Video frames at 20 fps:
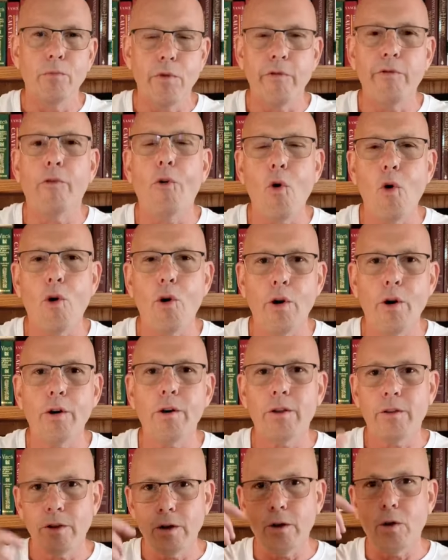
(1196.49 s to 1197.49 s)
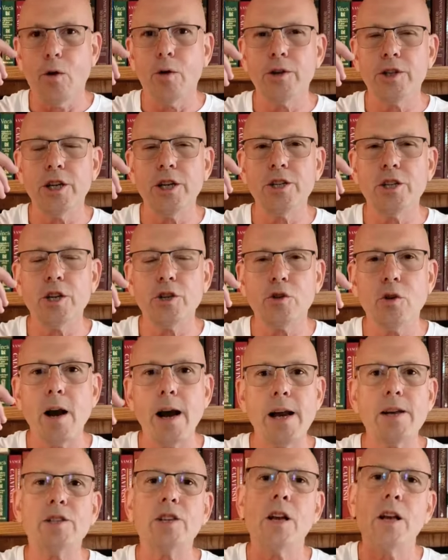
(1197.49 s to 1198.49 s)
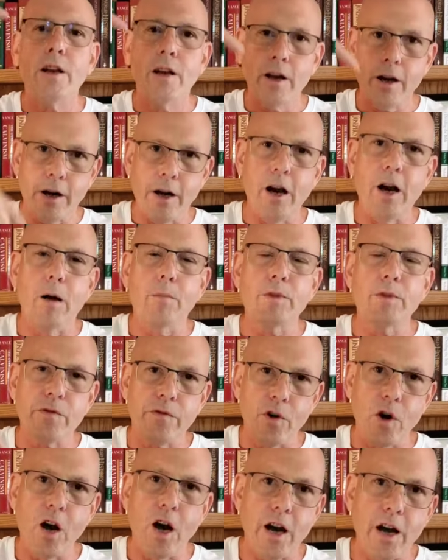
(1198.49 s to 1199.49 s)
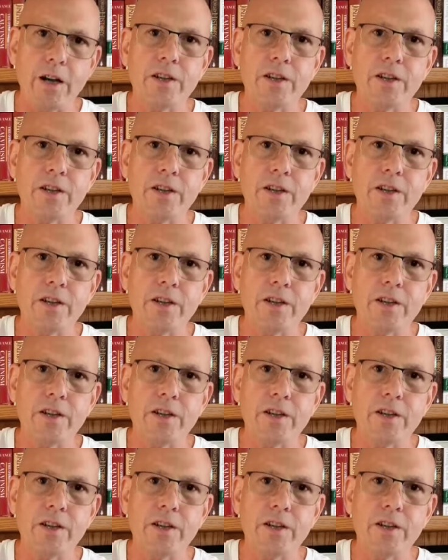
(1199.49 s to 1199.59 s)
before The Lord Jesus Christ comes for